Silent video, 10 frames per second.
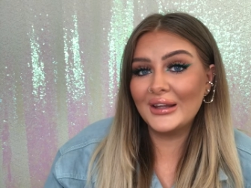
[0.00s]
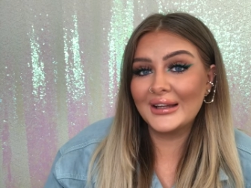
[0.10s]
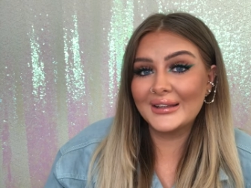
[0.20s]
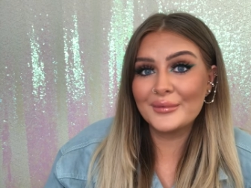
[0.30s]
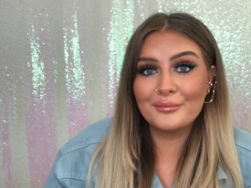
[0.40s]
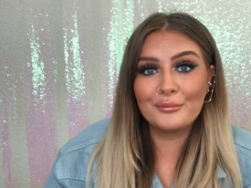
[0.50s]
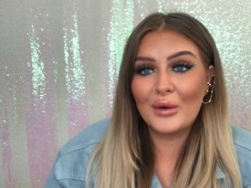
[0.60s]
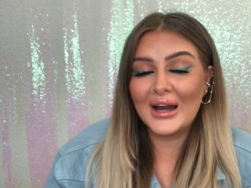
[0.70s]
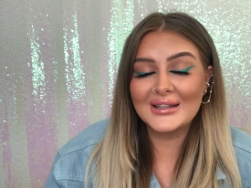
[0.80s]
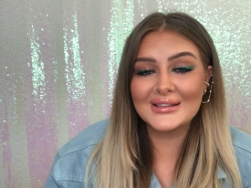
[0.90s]
Like,
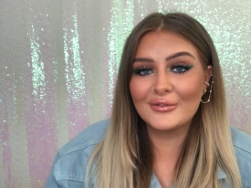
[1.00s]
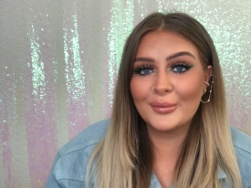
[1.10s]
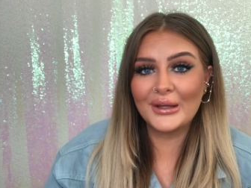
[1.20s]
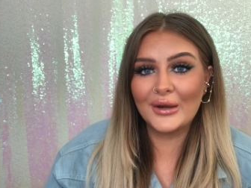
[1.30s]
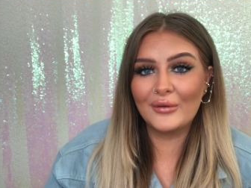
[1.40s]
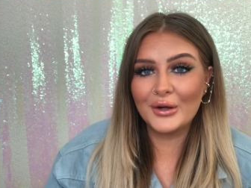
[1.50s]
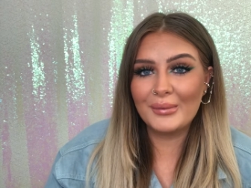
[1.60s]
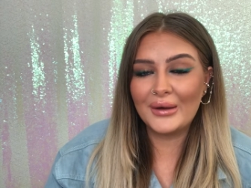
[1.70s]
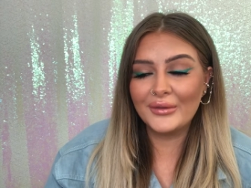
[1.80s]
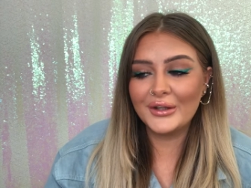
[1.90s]
why does everybody go on
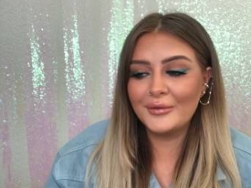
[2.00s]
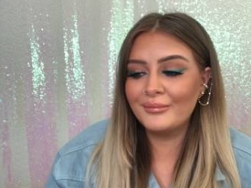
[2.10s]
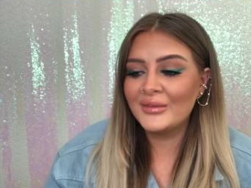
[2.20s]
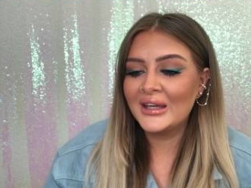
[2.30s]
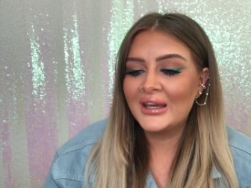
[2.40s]
about them?